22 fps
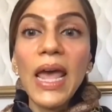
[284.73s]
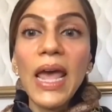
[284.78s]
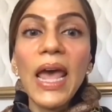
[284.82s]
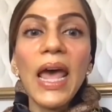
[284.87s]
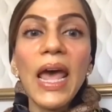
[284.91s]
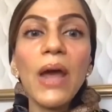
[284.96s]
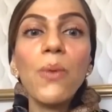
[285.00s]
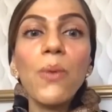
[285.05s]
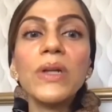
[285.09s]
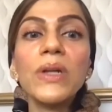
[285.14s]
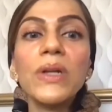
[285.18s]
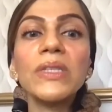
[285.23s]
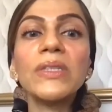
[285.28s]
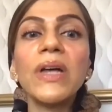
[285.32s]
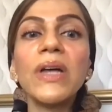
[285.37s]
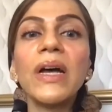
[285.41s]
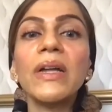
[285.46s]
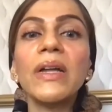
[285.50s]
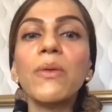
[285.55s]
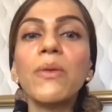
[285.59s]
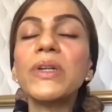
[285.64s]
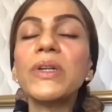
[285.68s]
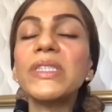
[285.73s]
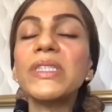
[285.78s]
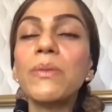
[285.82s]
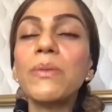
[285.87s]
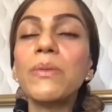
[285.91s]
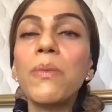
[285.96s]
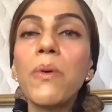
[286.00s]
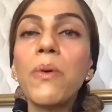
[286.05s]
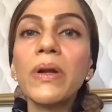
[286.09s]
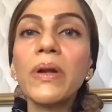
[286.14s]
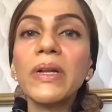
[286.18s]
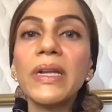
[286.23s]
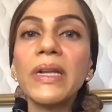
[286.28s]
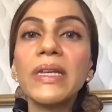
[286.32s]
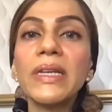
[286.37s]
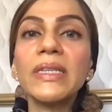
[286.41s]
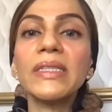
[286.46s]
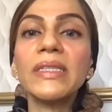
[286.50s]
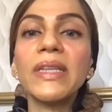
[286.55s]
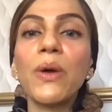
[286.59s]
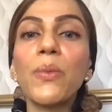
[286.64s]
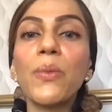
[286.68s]
And what's important
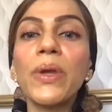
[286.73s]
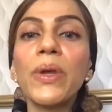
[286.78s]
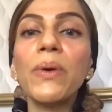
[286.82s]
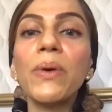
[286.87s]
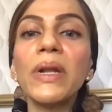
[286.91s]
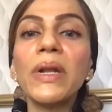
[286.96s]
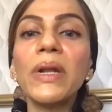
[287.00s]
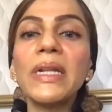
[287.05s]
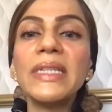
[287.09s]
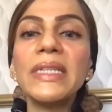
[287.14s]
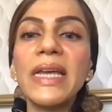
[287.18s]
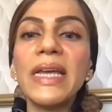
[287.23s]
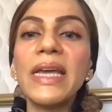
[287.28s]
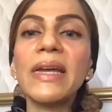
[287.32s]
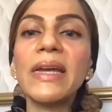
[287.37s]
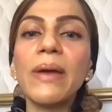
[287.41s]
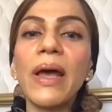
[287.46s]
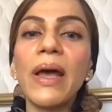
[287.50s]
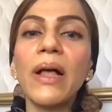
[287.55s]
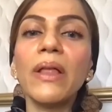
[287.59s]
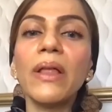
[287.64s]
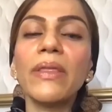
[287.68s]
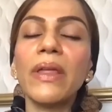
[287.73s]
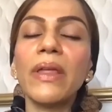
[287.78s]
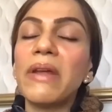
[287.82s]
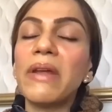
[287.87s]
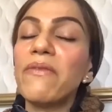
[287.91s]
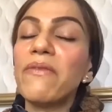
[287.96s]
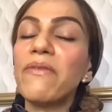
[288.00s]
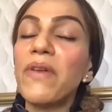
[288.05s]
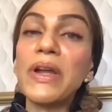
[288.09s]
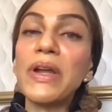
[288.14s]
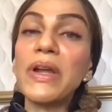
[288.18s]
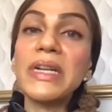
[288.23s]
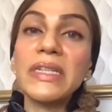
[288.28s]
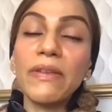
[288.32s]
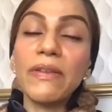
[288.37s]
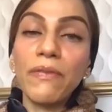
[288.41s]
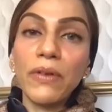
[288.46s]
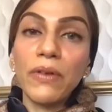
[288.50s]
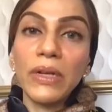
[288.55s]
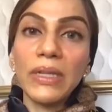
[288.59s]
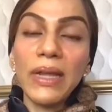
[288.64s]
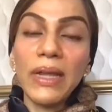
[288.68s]
is that we want to take health in a very
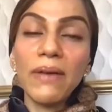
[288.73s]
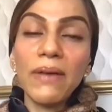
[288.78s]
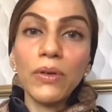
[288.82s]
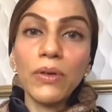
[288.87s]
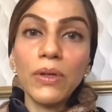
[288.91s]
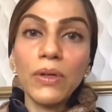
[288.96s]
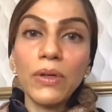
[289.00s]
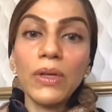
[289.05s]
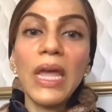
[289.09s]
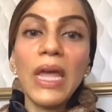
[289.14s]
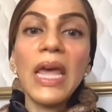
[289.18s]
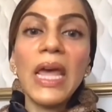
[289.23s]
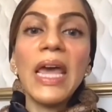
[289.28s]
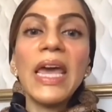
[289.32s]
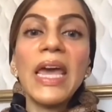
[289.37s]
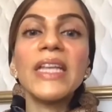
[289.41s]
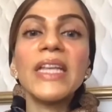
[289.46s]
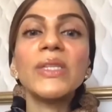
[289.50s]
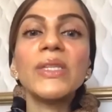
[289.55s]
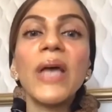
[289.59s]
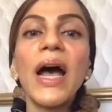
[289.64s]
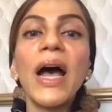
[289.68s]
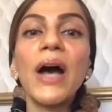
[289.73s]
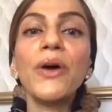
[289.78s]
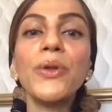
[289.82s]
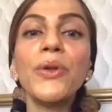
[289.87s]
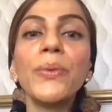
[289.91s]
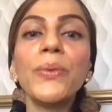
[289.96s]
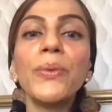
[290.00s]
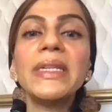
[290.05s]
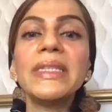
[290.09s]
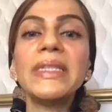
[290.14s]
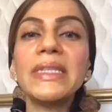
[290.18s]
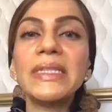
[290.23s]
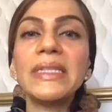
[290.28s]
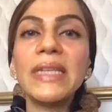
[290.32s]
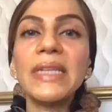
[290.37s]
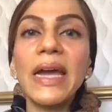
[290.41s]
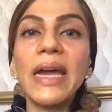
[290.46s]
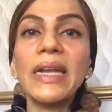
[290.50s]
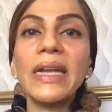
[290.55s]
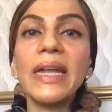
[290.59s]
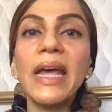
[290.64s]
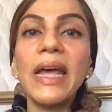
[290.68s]
different level, is how do we
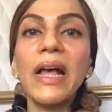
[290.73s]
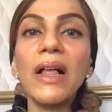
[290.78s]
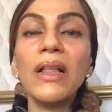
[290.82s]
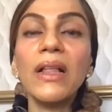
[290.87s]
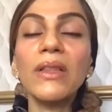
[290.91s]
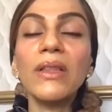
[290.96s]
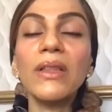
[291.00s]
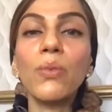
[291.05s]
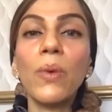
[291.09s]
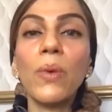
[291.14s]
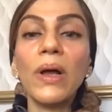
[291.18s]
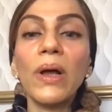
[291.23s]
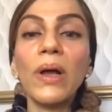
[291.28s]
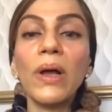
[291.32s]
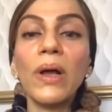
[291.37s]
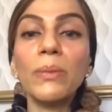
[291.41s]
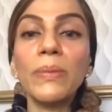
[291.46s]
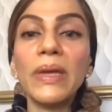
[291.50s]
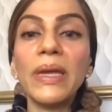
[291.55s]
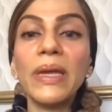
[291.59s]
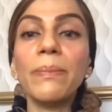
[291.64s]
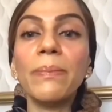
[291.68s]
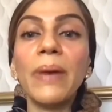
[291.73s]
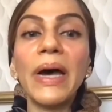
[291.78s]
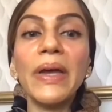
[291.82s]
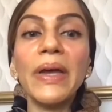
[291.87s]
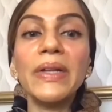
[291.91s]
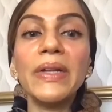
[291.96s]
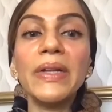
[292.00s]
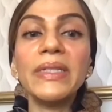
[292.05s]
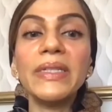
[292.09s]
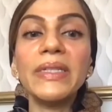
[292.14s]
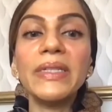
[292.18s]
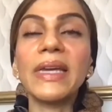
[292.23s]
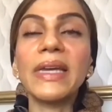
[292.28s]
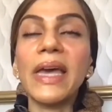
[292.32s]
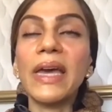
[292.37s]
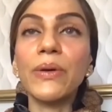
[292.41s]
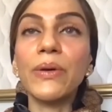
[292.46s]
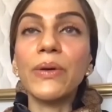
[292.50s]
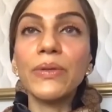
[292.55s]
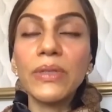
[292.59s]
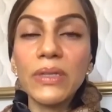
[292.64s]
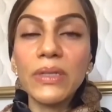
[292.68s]
design health, well-being, biotech
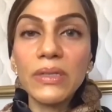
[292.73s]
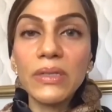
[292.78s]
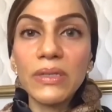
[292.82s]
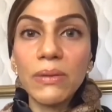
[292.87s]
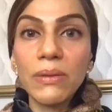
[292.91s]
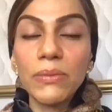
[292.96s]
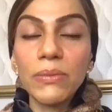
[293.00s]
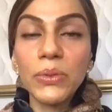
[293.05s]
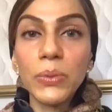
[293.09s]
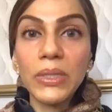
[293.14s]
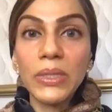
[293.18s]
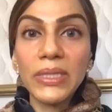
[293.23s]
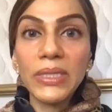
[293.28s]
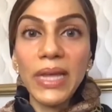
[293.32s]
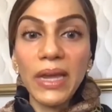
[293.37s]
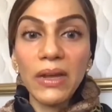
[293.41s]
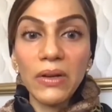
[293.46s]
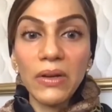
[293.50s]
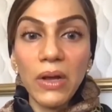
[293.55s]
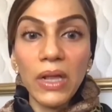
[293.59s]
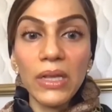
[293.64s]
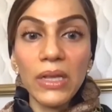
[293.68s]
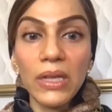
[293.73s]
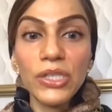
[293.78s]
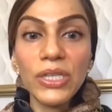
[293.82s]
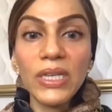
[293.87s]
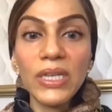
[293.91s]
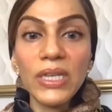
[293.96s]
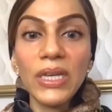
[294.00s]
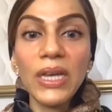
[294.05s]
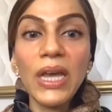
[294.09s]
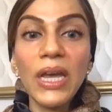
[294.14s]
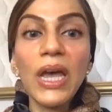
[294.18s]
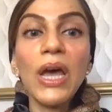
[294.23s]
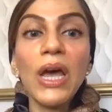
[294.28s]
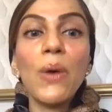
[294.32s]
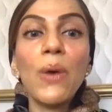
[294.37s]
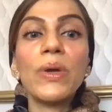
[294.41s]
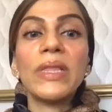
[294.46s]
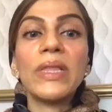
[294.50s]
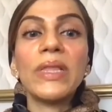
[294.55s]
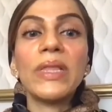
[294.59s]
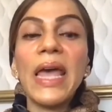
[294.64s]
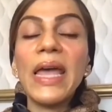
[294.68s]
ecosystems with technology,
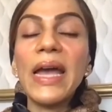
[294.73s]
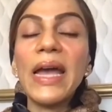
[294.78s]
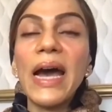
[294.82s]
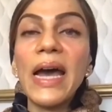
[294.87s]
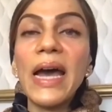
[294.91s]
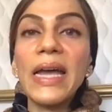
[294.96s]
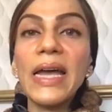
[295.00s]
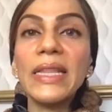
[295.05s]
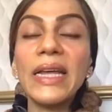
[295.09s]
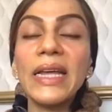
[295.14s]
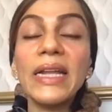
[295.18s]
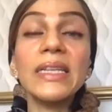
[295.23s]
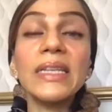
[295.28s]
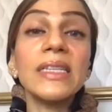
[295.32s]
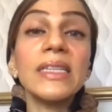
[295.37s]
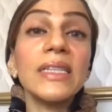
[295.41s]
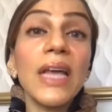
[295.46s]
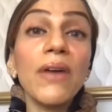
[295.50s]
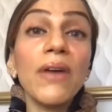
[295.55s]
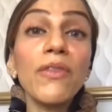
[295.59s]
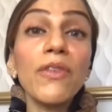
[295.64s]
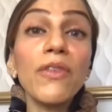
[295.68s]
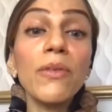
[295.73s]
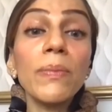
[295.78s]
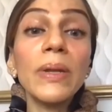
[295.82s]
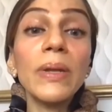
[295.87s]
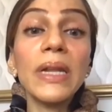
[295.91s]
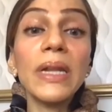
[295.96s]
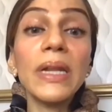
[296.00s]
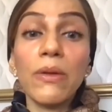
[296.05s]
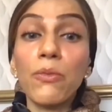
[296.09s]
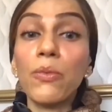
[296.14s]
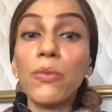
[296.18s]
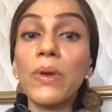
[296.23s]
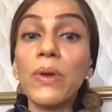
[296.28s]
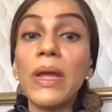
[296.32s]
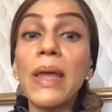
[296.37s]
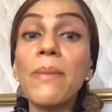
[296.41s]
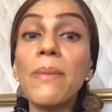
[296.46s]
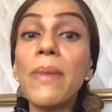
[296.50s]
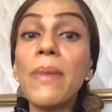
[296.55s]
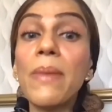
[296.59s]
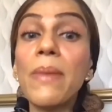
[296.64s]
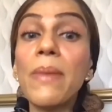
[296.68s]
with AI that has never been
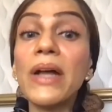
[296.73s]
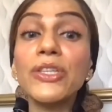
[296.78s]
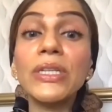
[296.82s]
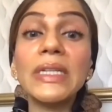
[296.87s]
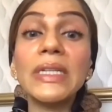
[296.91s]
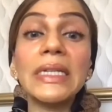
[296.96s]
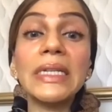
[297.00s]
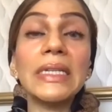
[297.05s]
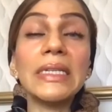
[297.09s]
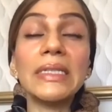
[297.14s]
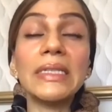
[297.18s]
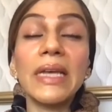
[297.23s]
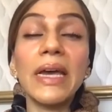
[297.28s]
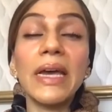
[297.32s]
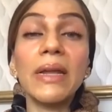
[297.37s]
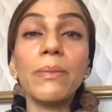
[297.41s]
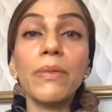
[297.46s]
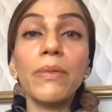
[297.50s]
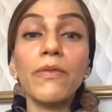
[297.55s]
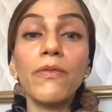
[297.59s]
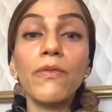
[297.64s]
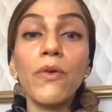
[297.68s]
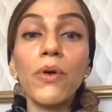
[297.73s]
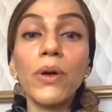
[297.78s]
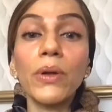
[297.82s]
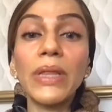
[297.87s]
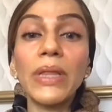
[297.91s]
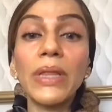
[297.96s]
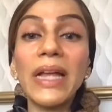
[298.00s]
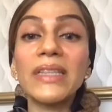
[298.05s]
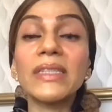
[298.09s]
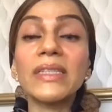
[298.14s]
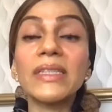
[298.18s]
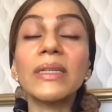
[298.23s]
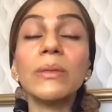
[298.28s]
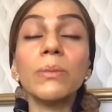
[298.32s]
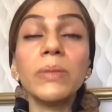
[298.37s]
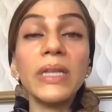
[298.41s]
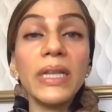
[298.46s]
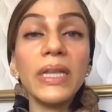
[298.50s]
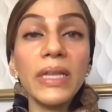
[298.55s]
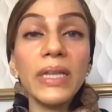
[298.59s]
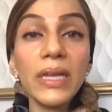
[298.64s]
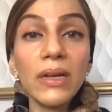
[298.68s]
imagined and designed before, that's
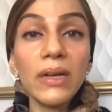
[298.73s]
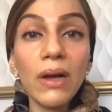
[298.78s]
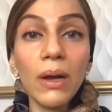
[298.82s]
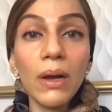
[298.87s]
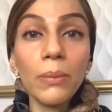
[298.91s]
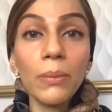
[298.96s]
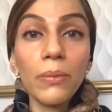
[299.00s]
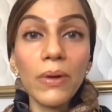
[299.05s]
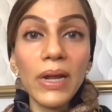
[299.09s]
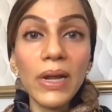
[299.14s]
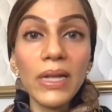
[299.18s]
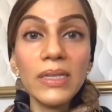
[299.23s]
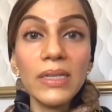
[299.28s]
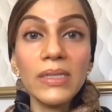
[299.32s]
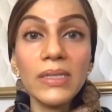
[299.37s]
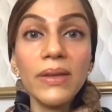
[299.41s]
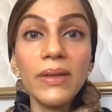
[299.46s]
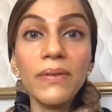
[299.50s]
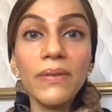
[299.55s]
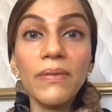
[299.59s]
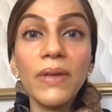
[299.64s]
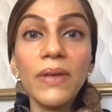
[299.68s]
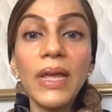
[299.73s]
completely comprehensive,